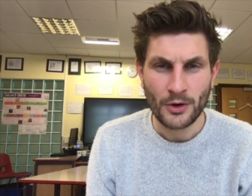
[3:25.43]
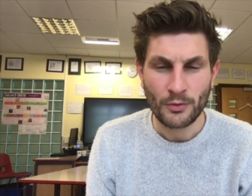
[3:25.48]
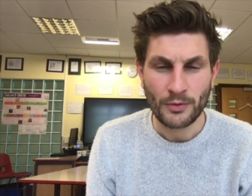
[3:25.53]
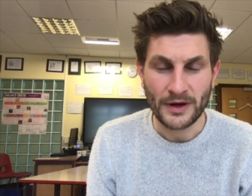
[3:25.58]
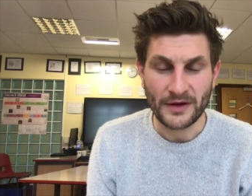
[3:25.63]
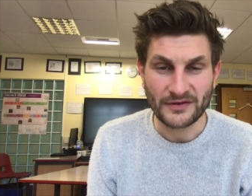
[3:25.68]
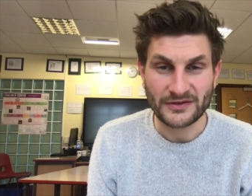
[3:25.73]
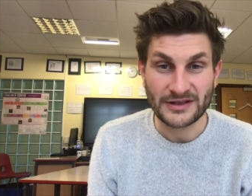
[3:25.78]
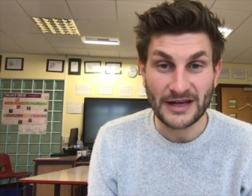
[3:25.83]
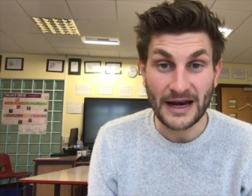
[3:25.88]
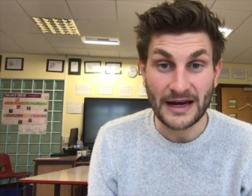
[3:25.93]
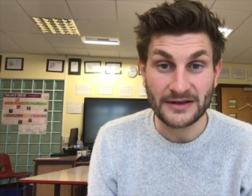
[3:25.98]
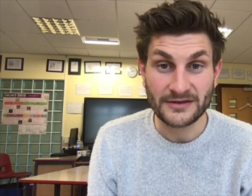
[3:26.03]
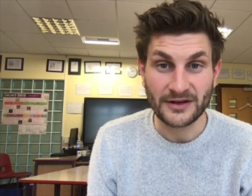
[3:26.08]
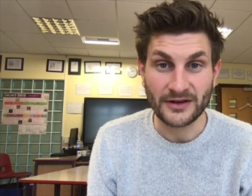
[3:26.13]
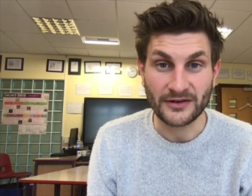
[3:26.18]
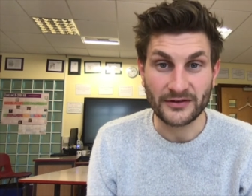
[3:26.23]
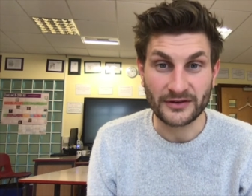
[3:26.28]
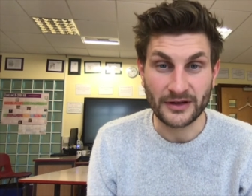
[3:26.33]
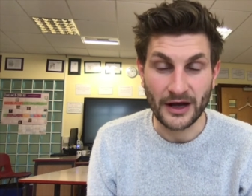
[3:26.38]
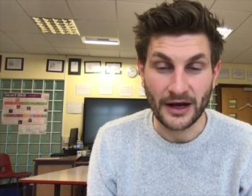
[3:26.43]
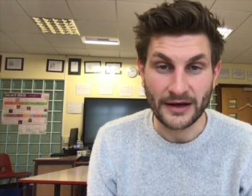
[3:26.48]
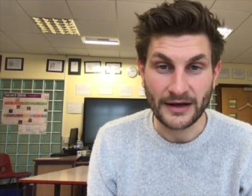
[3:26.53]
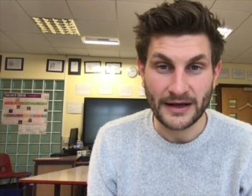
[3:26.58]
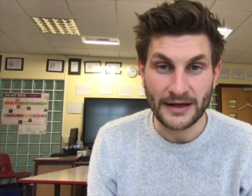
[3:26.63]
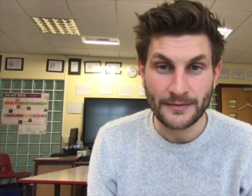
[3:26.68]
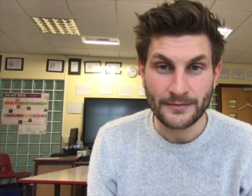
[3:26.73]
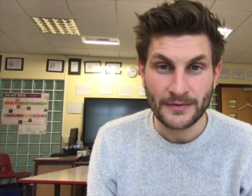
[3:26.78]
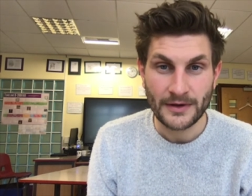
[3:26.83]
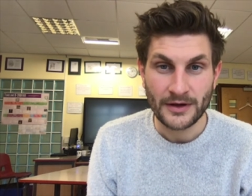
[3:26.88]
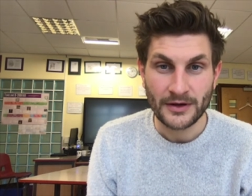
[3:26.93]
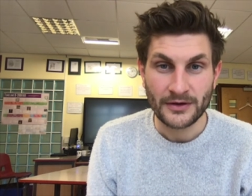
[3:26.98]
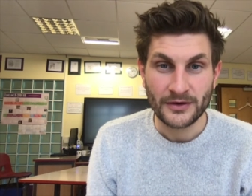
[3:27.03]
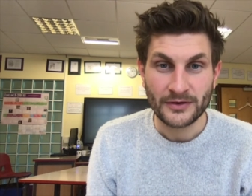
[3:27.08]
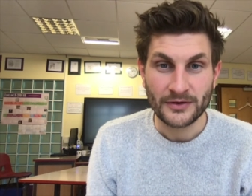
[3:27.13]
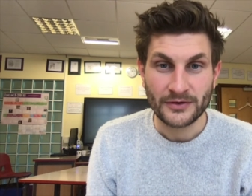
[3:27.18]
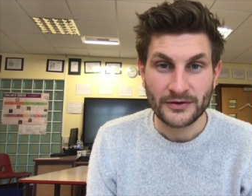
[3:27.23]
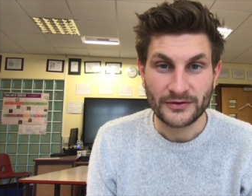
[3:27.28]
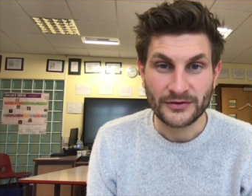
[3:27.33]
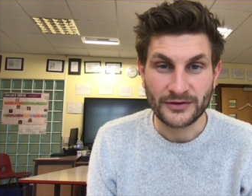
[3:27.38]
We've changed it slightly,
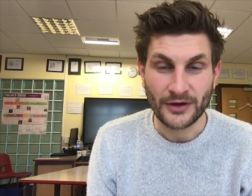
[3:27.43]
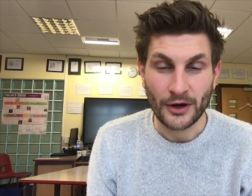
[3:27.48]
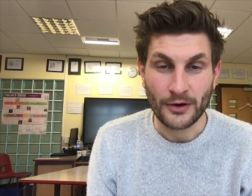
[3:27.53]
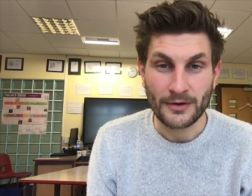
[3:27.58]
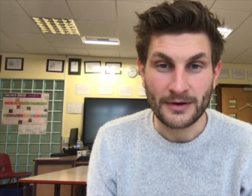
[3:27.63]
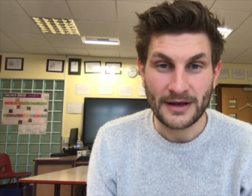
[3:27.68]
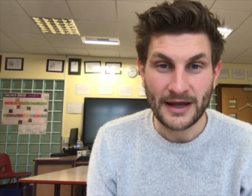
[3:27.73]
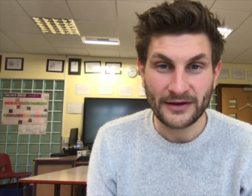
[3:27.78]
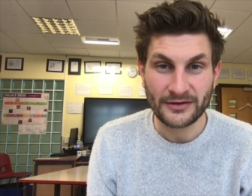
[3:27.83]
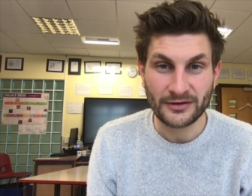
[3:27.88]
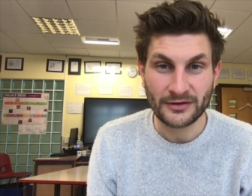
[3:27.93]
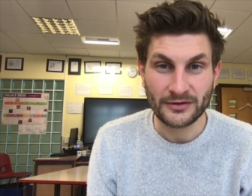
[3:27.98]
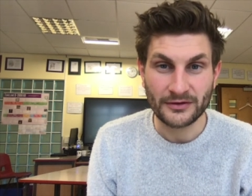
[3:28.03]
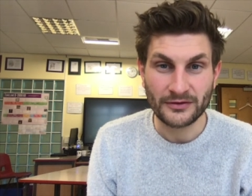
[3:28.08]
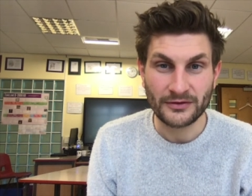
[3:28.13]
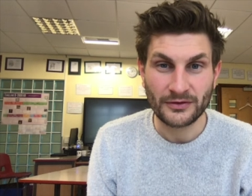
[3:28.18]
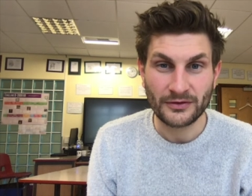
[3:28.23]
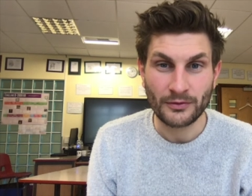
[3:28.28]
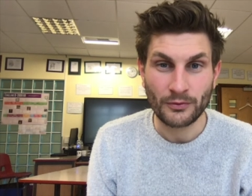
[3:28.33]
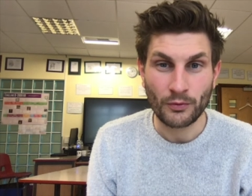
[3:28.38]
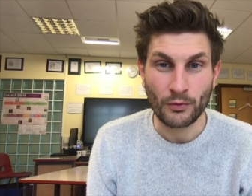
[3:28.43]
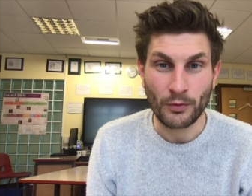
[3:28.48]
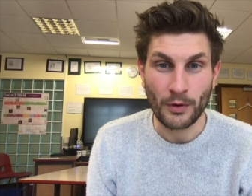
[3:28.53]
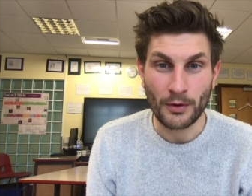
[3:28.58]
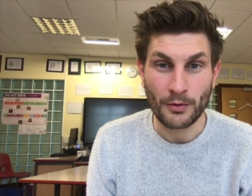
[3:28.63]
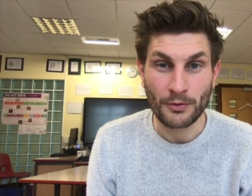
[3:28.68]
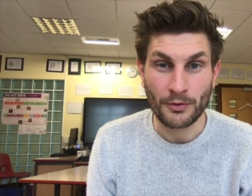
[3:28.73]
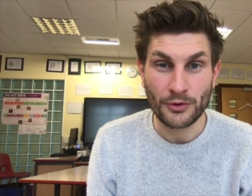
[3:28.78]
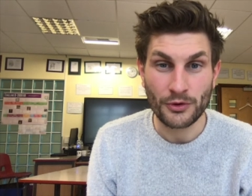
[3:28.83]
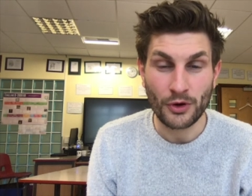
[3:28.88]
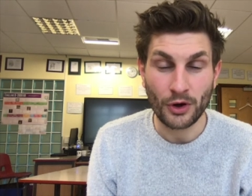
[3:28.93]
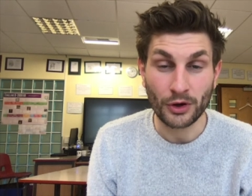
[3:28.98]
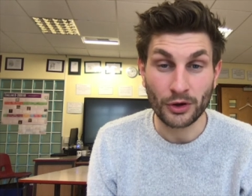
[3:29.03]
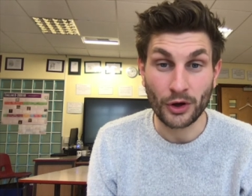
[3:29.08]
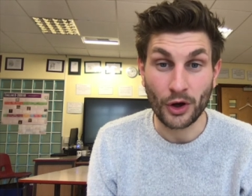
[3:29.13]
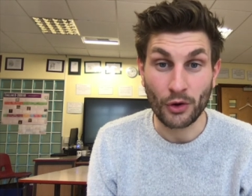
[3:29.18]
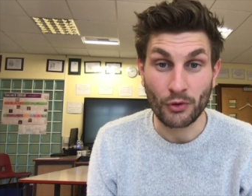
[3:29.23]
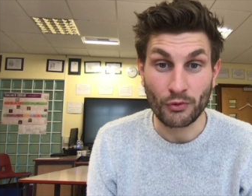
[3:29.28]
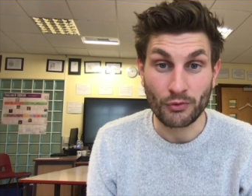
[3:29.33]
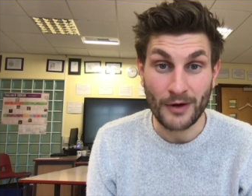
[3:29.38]
so lessons will not
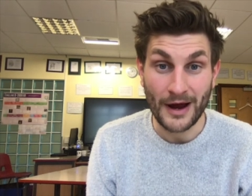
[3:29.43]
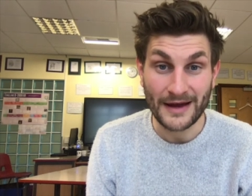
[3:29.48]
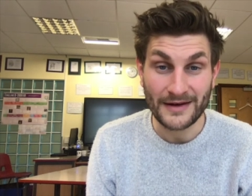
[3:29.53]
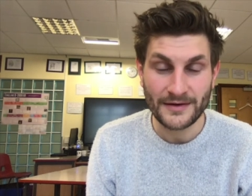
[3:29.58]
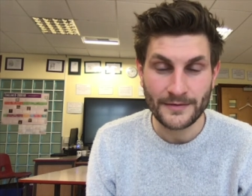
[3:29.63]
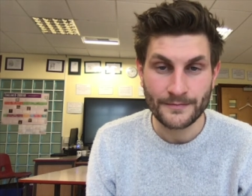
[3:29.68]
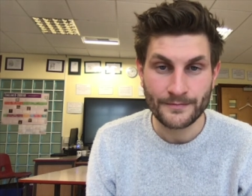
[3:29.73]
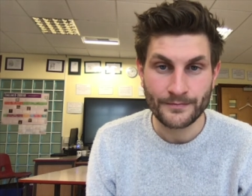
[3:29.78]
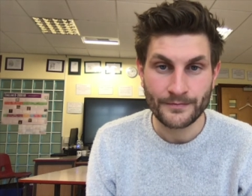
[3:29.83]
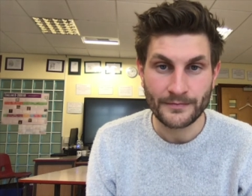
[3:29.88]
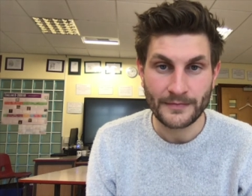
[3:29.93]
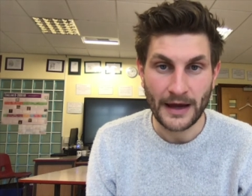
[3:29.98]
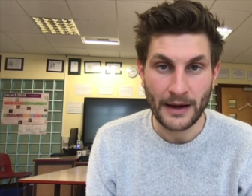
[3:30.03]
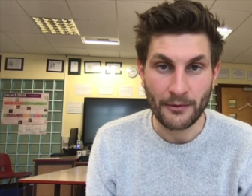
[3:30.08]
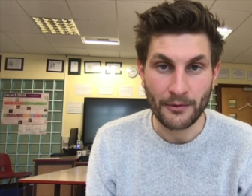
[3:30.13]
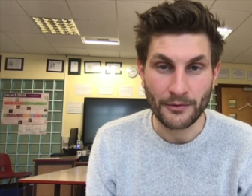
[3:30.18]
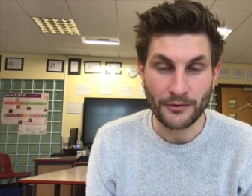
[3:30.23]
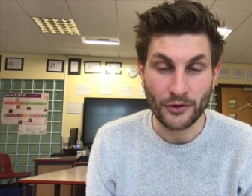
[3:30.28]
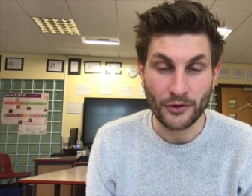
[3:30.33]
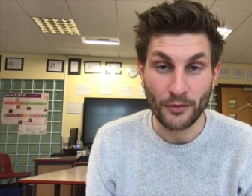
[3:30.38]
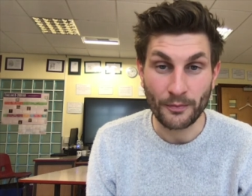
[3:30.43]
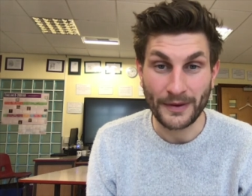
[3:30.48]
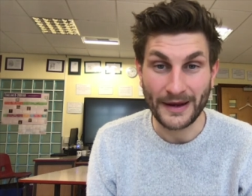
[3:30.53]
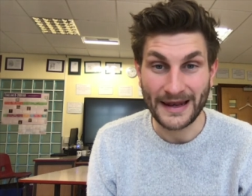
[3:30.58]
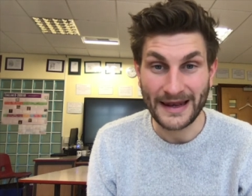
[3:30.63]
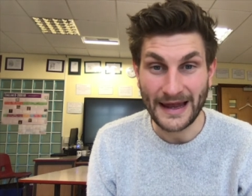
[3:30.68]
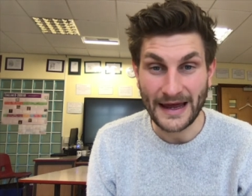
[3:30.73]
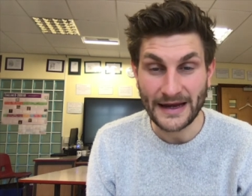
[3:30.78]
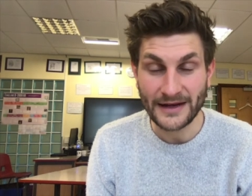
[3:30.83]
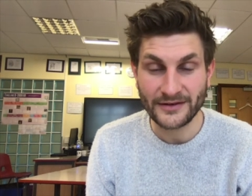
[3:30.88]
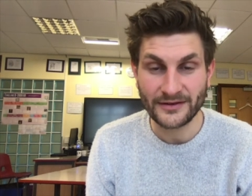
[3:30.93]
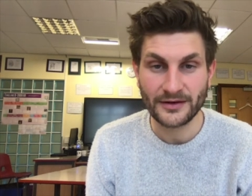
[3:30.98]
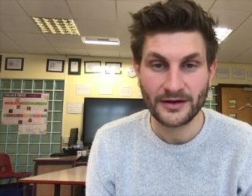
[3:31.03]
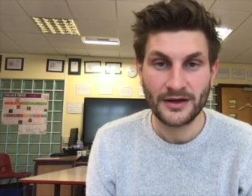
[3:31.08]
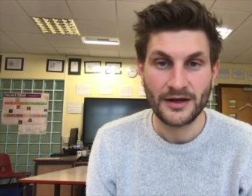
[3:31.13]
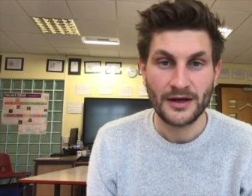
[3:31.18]
go red and will not be late